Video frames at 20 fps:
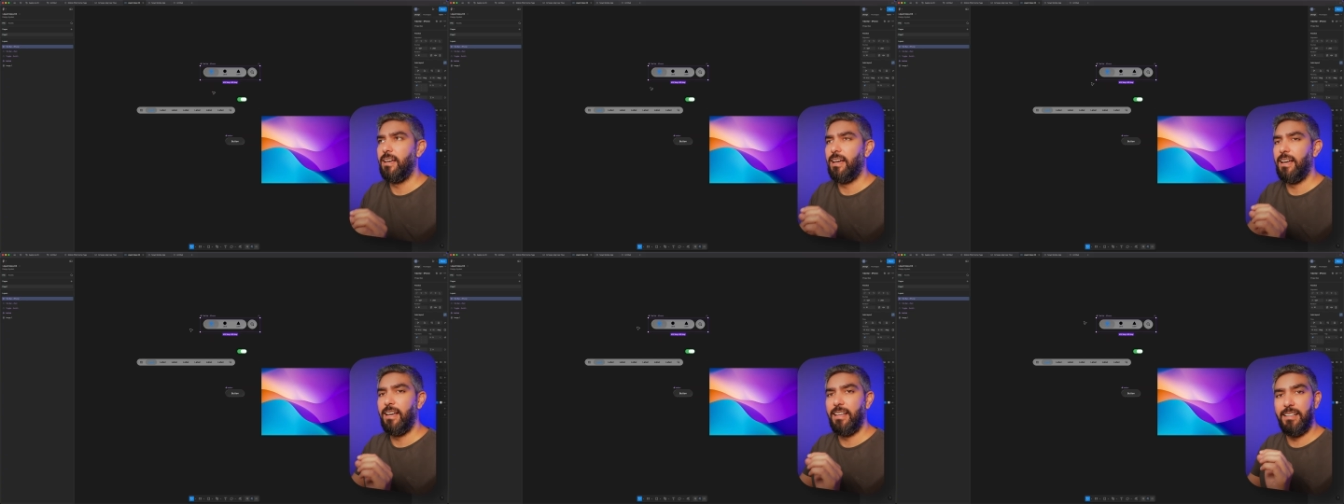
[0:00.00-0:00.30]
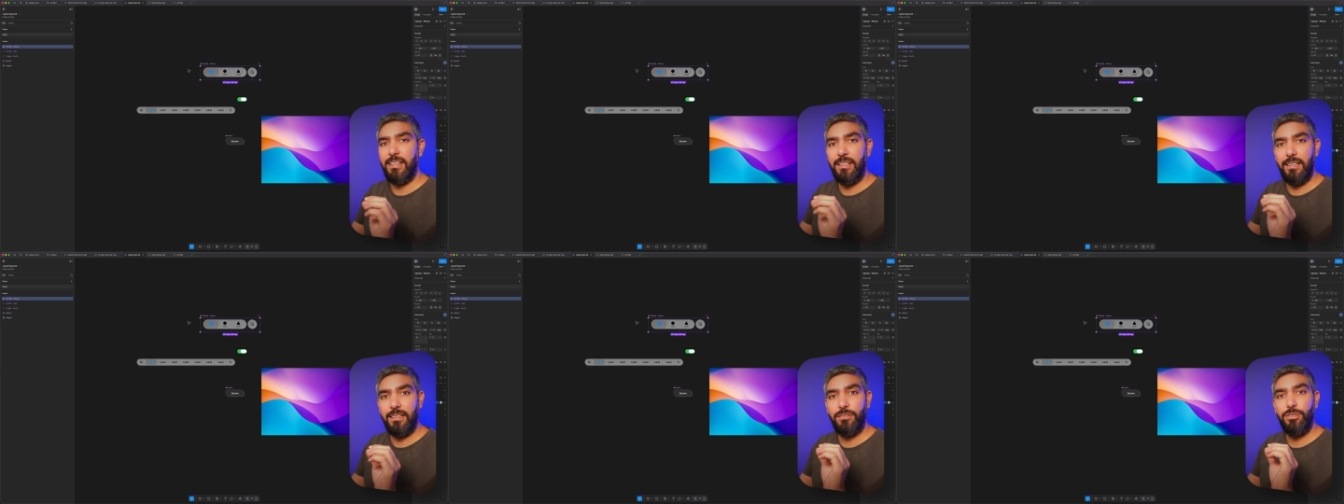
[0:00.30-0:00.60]

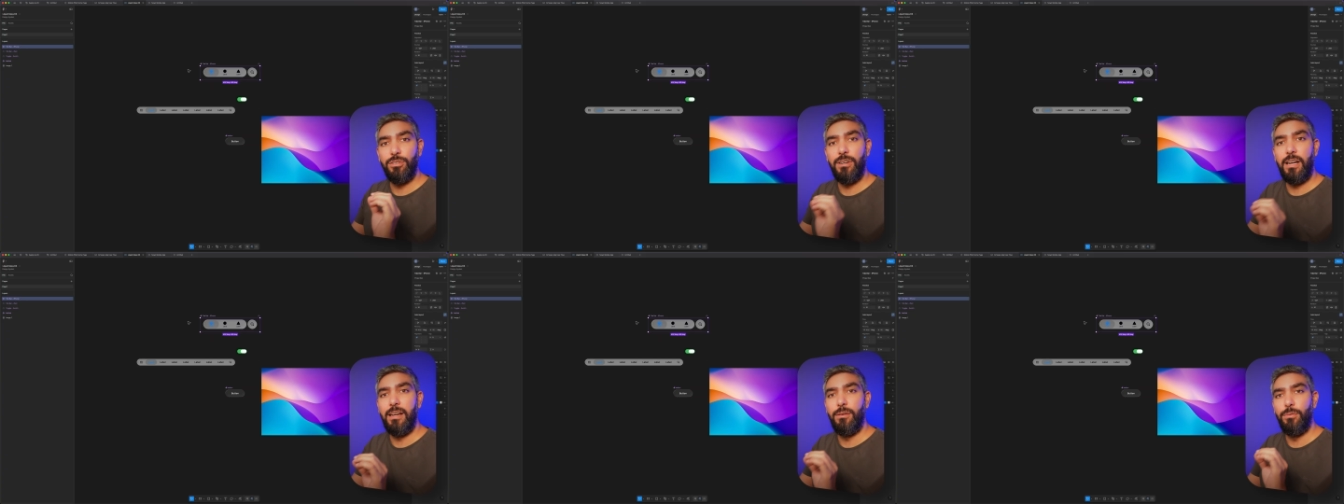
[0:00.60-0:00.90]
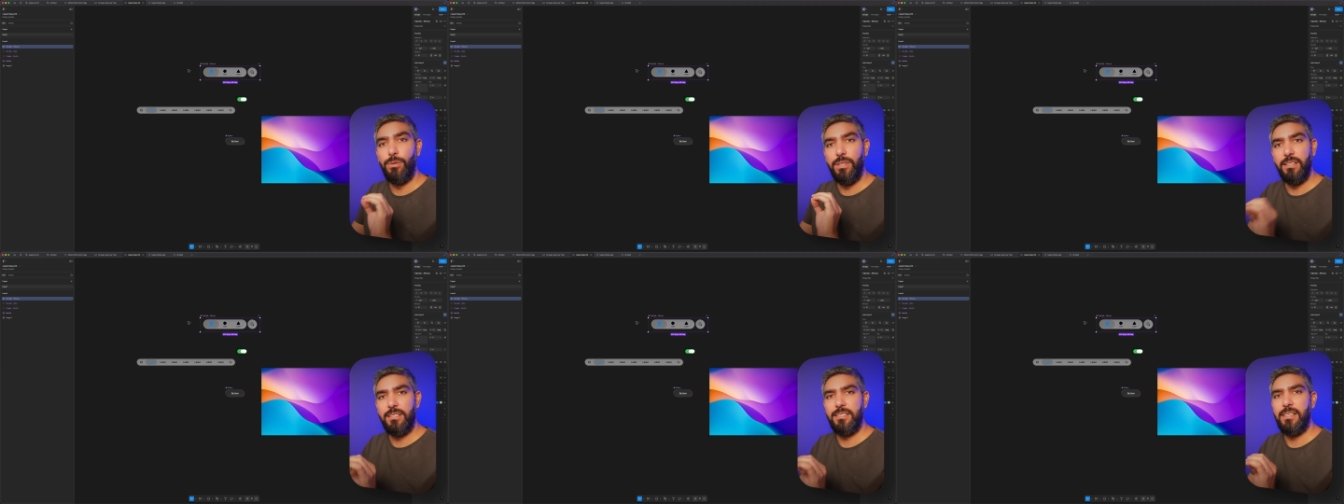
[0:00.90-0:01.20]
and I'll try
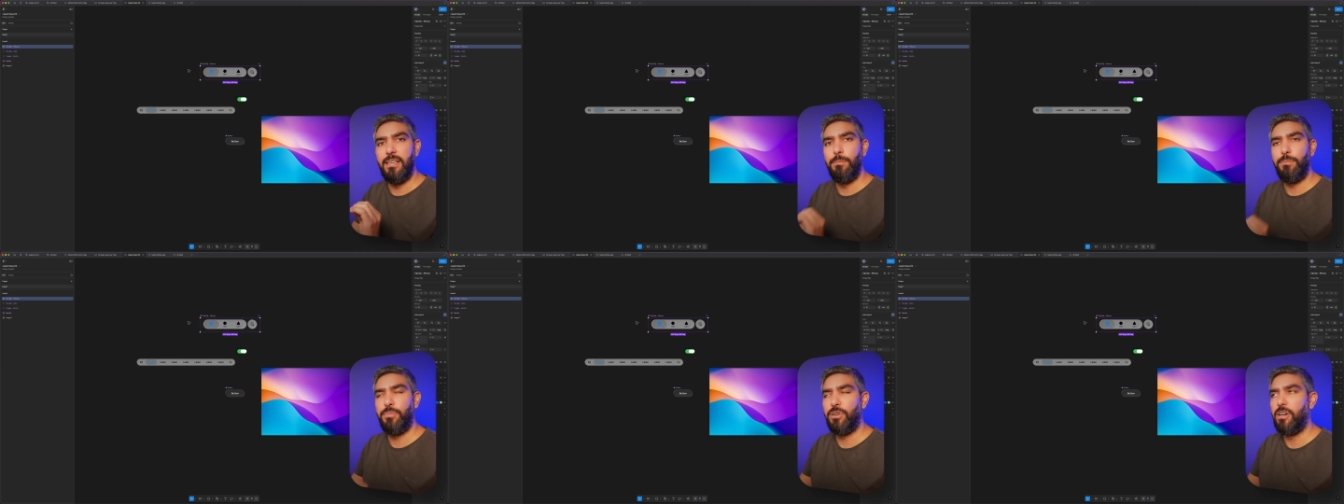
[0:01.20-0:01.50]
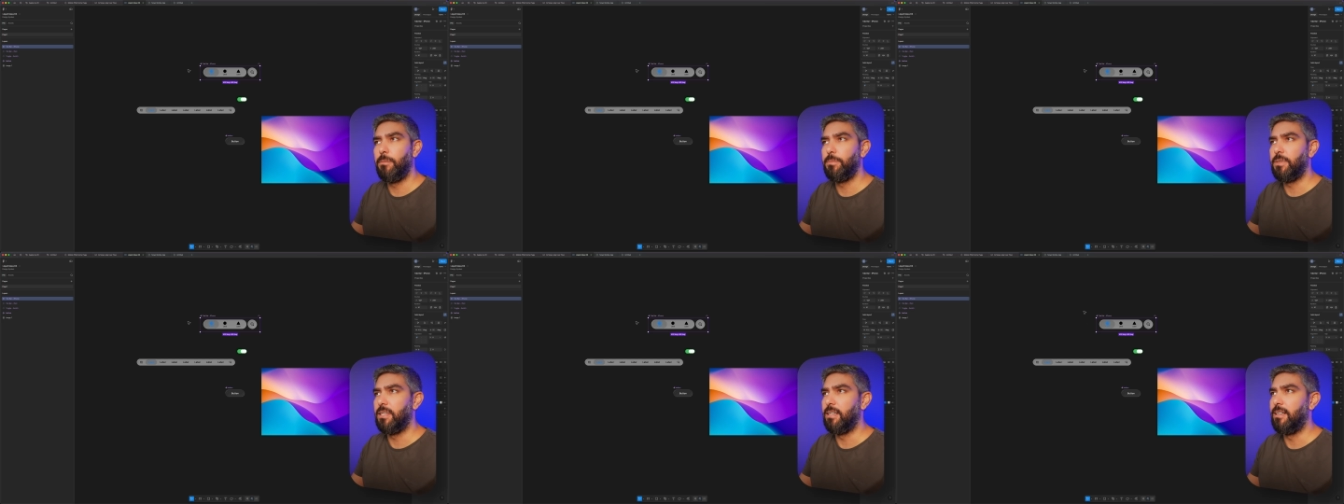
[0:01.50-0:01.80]
with the same
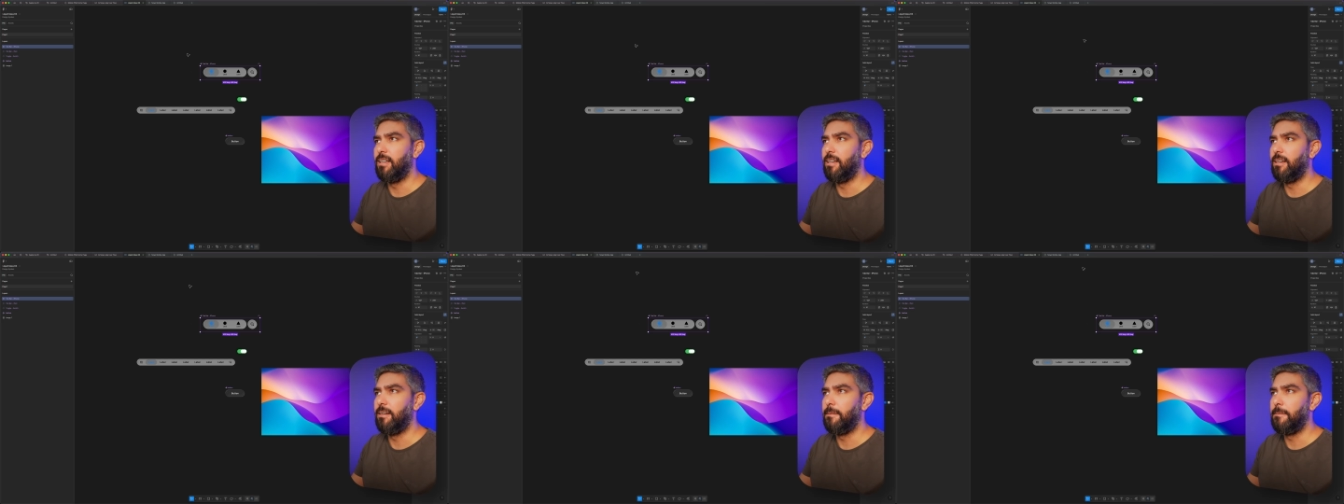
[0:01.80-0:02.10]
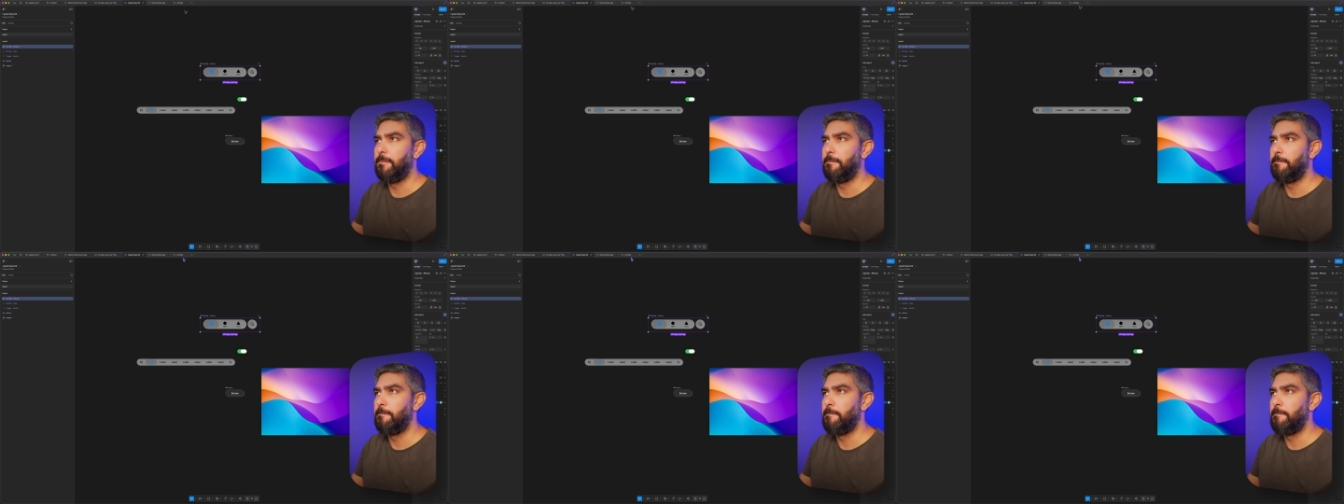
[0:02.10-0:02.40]
prompt again.